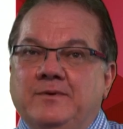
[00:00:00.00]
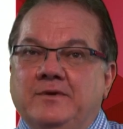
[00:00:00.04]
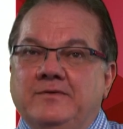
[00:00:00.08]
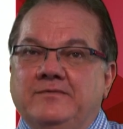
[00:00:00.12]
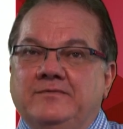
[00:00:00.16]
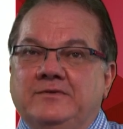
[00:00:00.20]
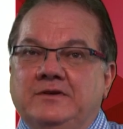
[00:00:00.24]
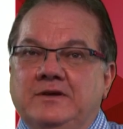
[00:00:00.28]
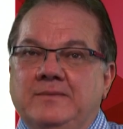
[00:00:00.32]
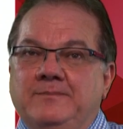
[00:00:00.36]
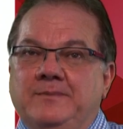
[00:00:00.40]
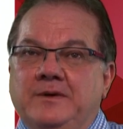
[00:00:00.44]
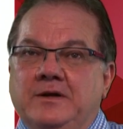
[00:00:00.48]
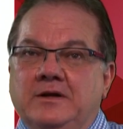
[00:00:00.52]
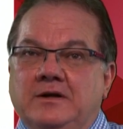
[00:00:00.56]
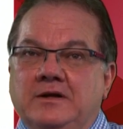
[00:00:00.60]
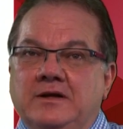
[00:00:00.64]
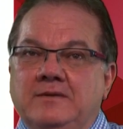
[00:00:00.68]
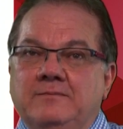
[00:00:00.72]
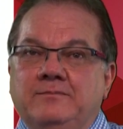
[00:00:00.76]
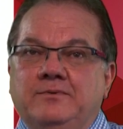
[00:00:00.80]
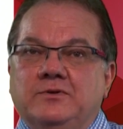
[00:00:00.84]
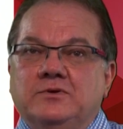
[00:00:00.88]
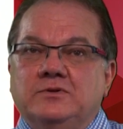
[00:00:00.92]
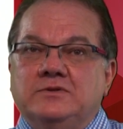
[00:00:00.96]
of typical
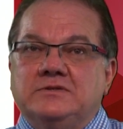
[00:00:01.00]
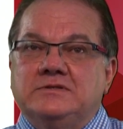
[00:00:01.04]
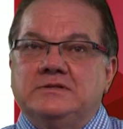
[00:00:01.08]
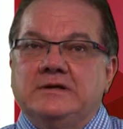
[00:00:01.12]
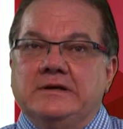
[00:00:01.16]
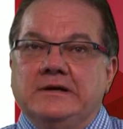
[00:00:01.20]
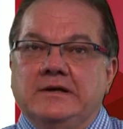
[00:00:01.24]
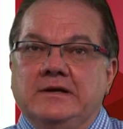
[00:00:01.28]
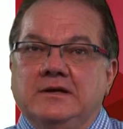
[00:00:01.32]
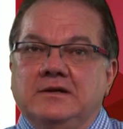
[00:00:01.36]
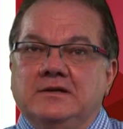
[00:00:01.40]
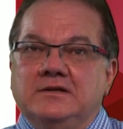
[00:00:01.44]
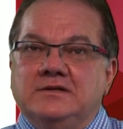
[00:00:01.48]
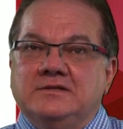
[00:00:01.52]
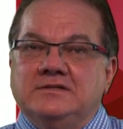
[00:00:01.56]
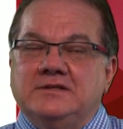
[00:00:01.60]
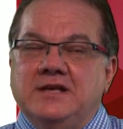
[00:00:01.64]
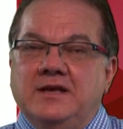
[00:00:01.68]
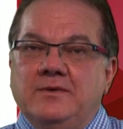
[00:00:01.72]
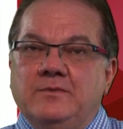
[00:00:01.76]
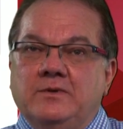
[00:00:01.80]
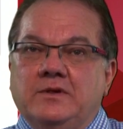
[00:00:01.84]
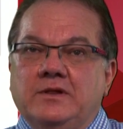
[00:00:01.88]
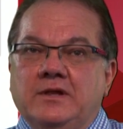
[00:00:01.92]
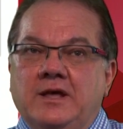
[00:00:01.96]
inputs to
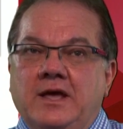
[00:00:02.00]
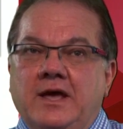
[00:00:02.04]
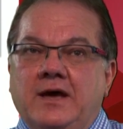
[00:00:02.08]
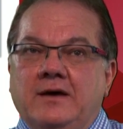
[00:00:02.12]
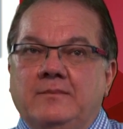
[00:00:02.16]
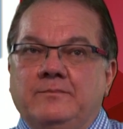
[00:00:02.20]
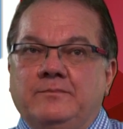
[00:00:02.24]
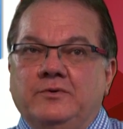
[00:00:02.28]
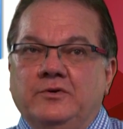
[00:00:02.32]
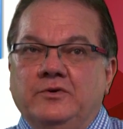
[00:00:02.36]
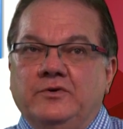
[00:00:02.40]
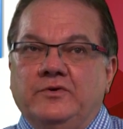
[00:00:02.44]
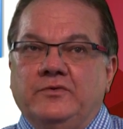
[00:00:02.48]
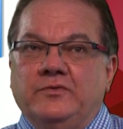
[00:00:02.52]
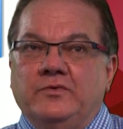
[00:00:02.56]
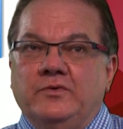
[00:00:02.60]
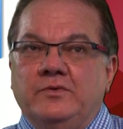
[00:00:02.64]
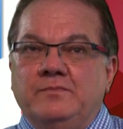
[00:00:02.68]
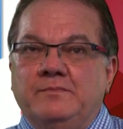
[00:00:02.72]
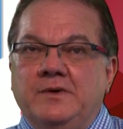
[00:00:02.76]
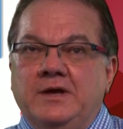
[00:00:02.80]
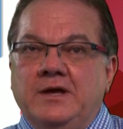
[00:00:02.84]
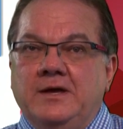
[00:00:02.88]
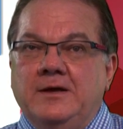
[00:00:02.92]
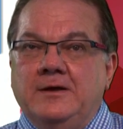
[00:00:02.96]
see what the outputs would
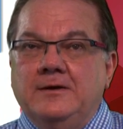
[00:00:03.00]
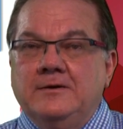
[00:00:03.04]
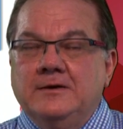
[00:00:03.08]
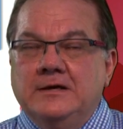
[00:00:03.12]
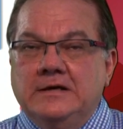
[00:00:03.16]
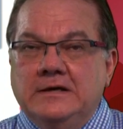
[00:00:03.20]
be.